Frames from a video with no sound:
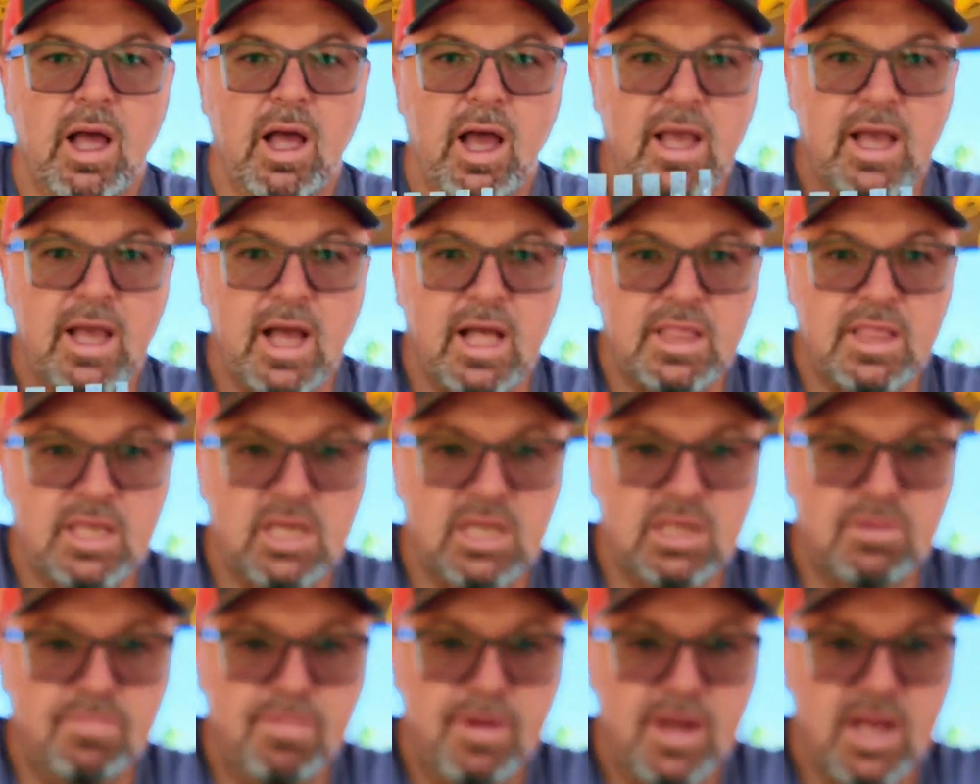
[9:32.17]
I got
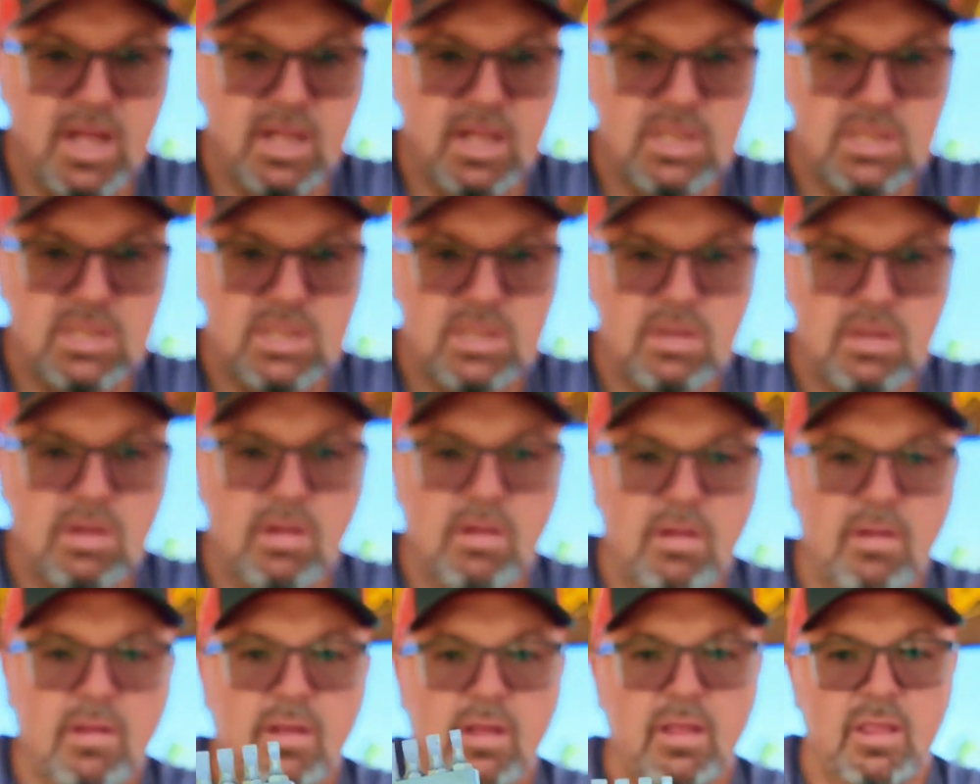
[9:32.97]
these bits.
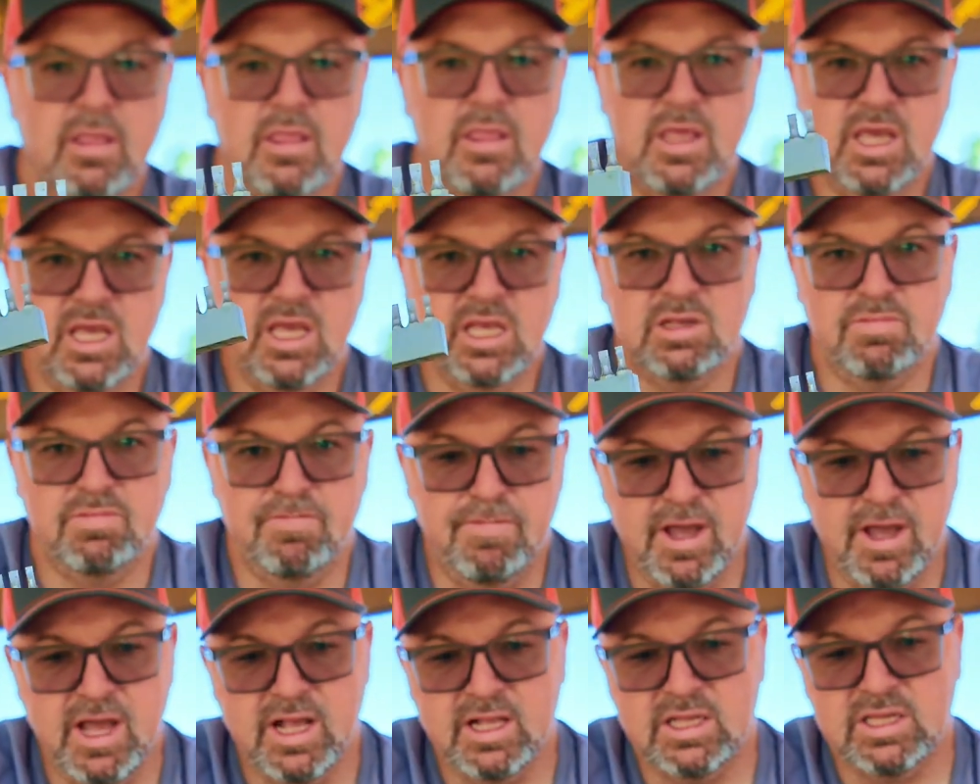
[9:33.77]
These
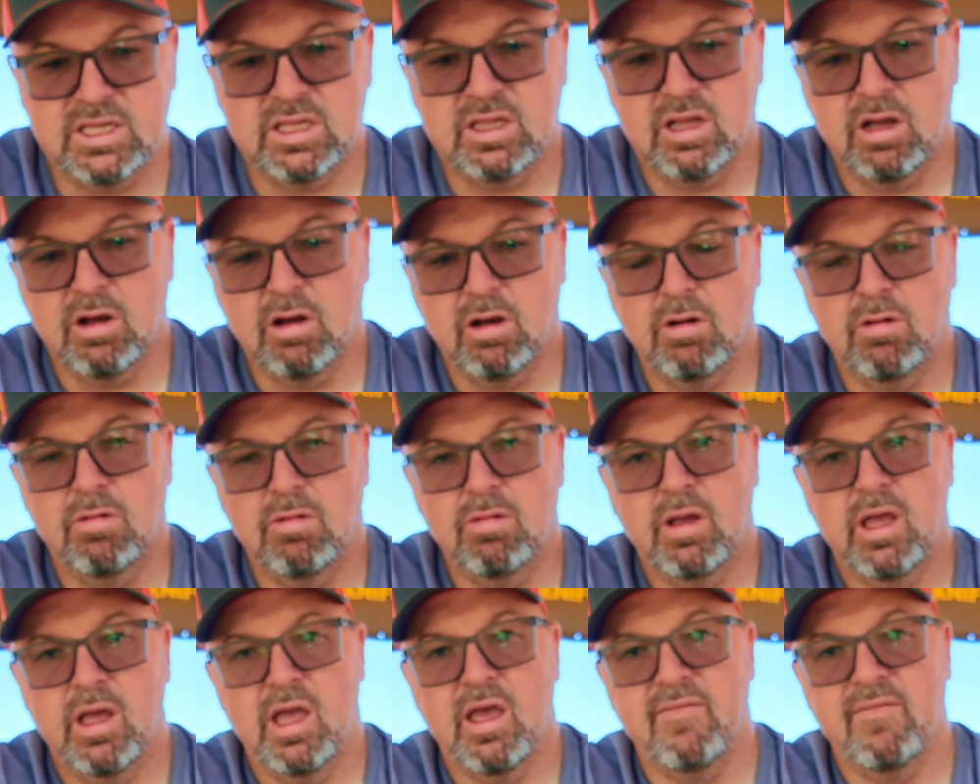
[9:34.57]
bits,
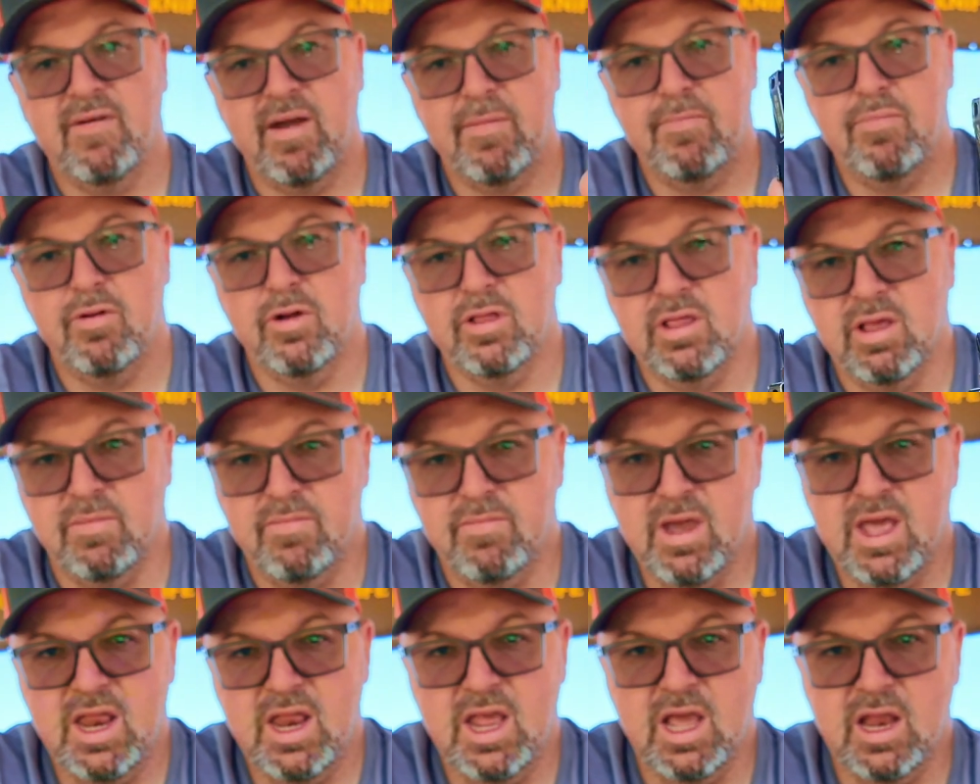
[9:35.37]
though, if I put the
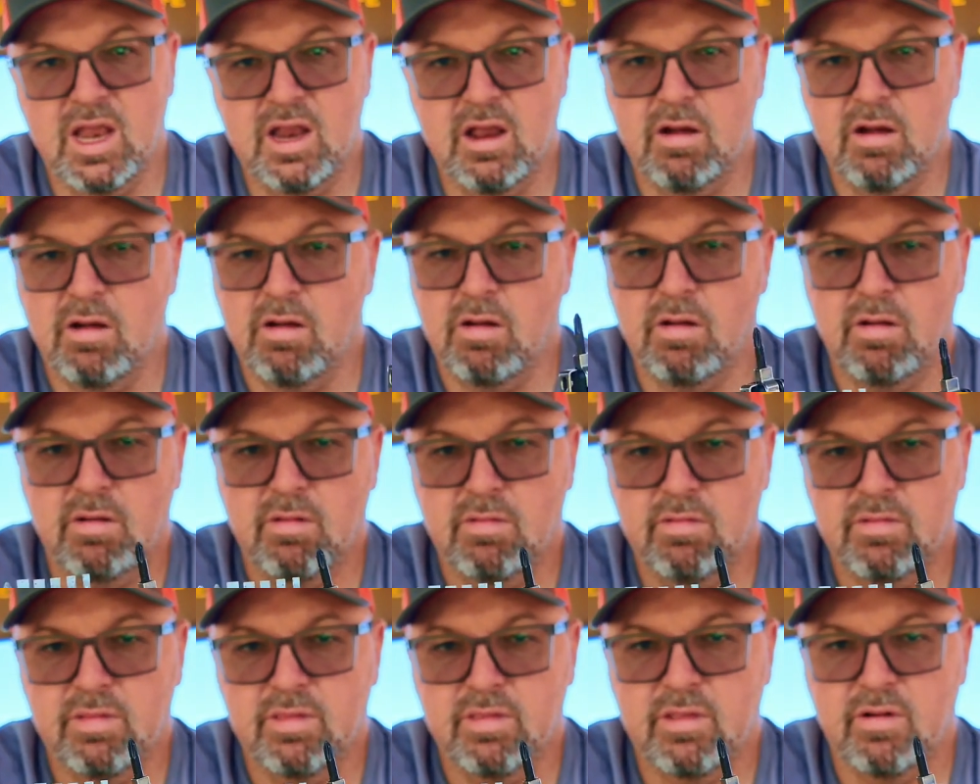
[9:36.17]
Mini in here,
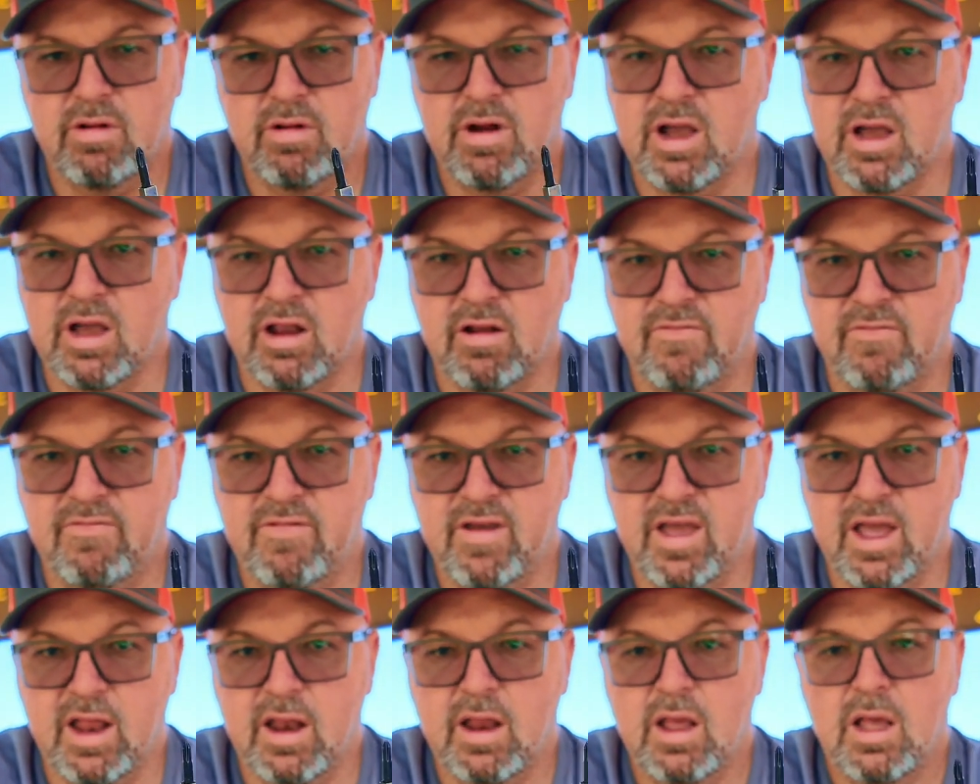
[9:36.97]
they're not going to
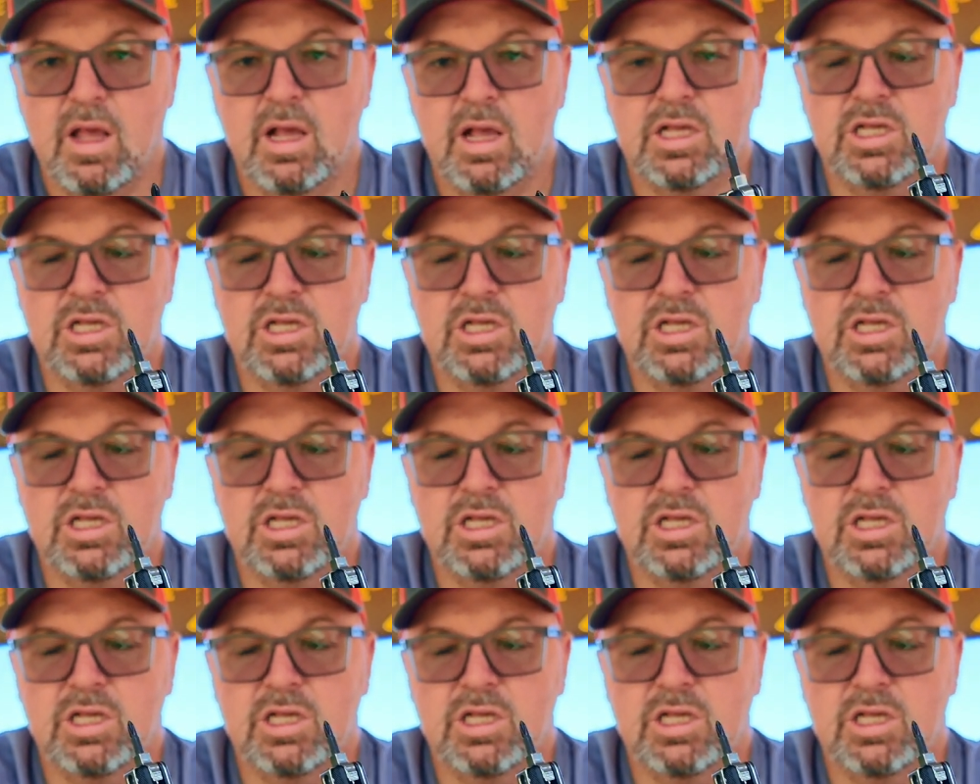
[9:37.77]
fit.